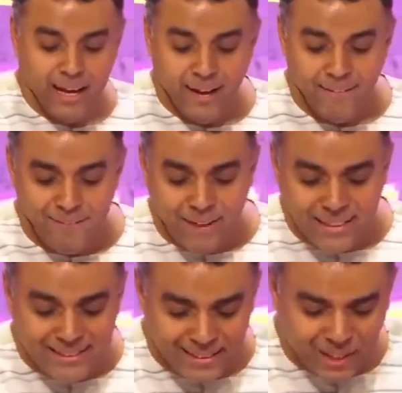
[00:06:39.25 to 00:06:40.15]

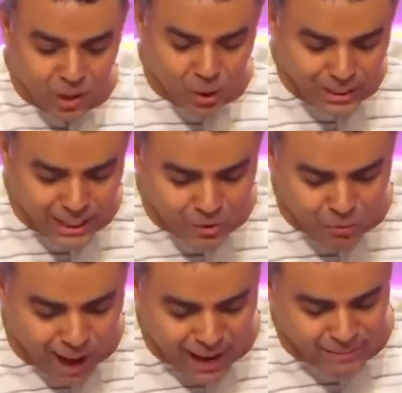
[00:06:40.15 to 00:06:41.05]
First Thessalonians
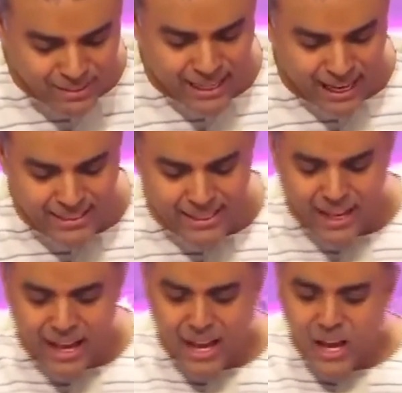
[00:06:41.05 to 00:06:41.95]
5 says,
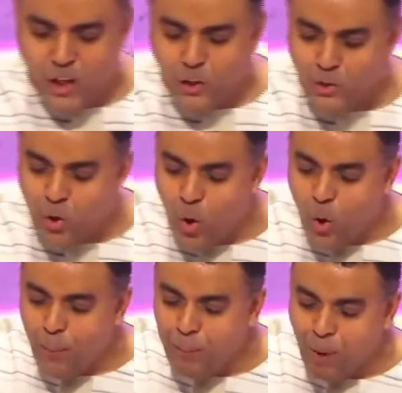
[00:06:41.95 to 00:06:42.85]

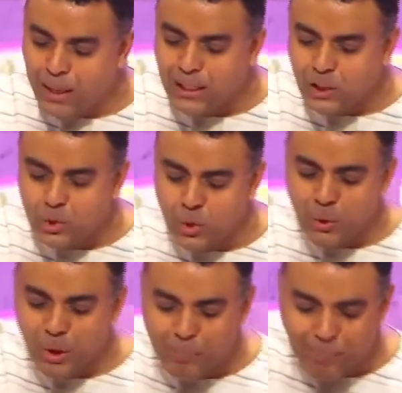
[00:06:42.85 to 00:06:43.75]
Nobody should
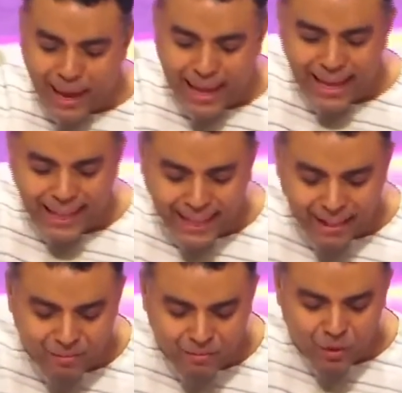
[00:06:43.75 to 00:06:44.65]
repay
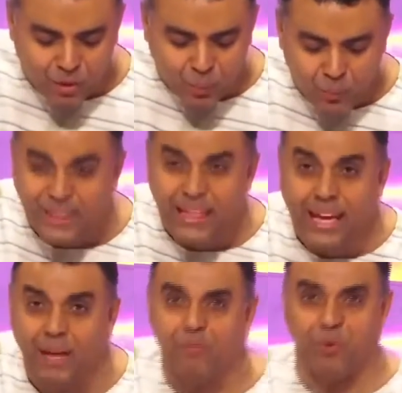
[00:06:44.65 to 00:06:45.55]
evil with
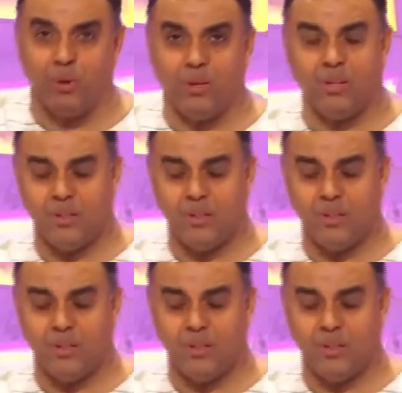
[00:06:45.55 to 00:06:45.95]
evil.